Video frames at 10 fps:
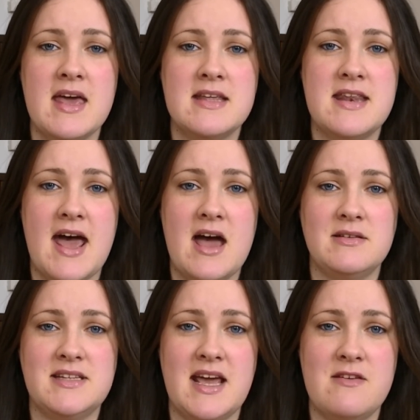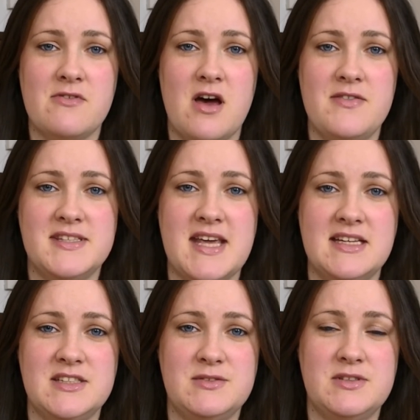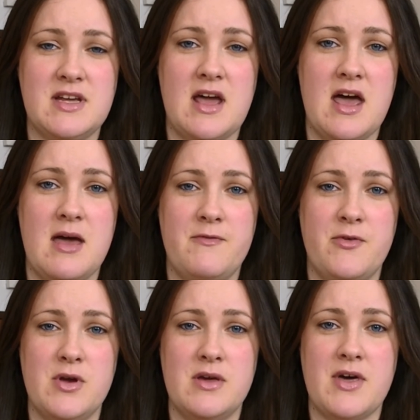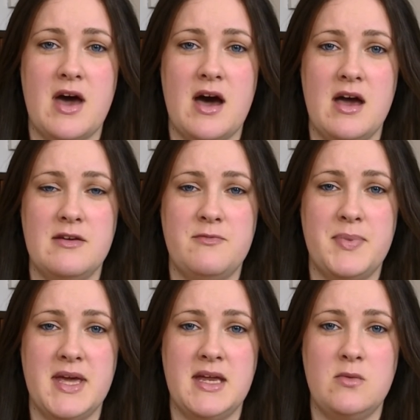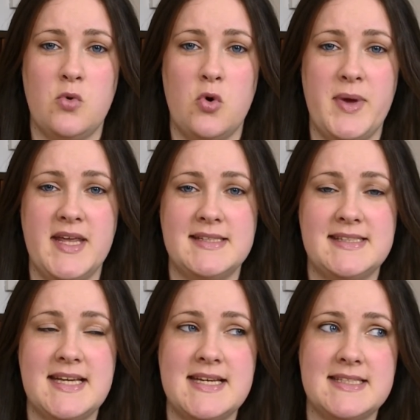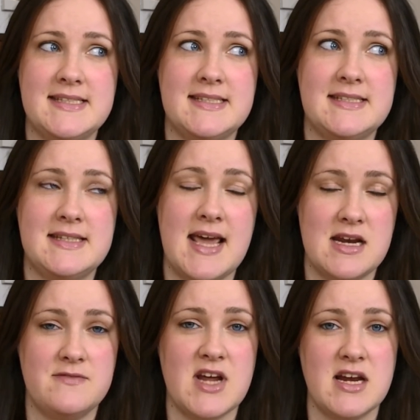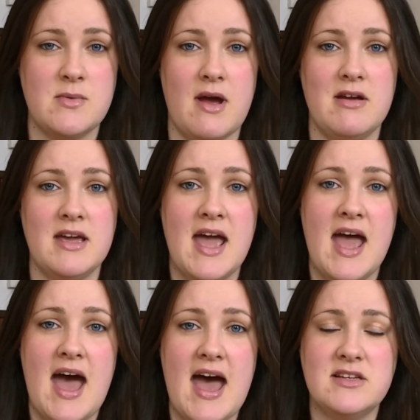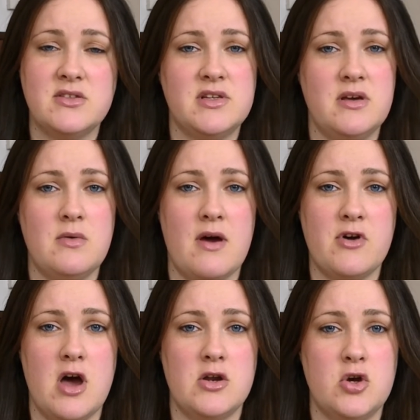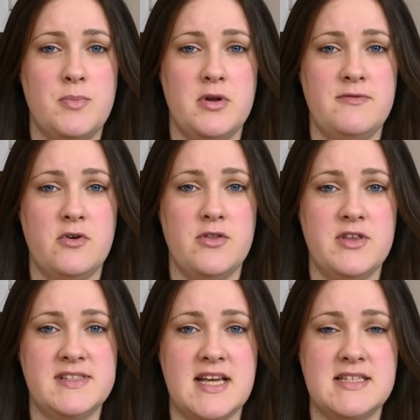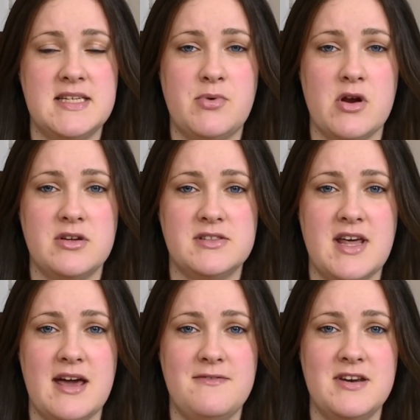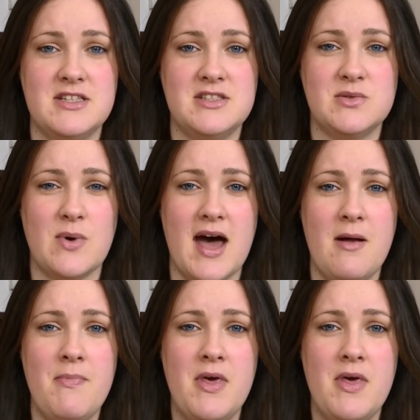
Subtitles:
Now today I've got the scents for you that I've been warming since the end of January, and also I've got a couple of other Scentsy products that I finished as well.